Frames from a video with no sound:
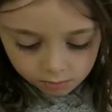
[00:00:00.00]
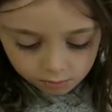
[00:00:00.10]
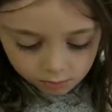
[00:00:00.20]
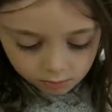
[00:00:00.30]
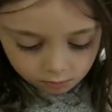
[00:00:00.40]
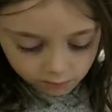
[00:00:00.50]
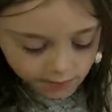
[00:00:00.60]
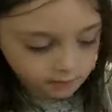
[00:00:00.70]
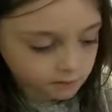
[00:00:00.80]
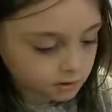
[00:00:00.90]
There's the
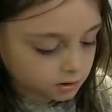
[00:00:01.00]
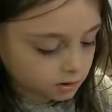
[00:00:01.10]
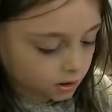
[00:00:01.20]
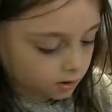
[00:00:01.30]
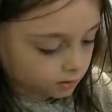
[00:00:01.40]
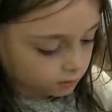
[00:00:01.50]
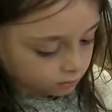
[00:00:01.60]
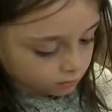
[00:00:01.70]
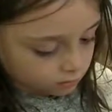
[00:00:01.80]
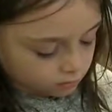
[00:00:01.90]
red things there.
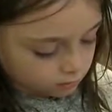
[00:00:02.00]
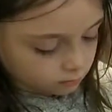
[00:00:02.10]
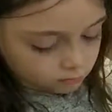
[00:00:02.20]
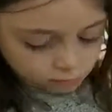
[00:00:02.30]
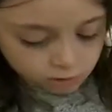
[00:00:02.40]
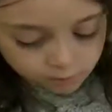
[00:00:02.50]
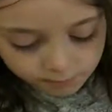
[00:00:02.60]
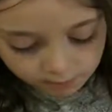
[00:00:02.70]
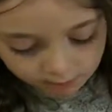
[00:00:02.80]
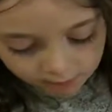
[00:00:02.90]
We should
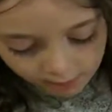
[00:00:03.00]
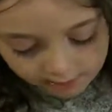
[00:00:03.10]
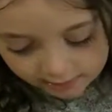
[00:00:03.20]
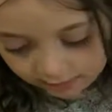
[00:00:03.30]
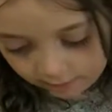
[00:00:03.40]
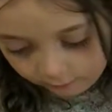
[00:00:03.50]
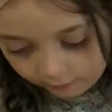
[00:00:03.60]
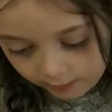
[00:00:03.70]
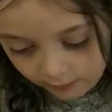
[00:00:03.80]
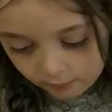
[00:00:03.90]
put these eggs in here
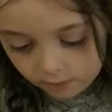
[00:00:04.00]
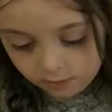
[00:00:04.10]
for now.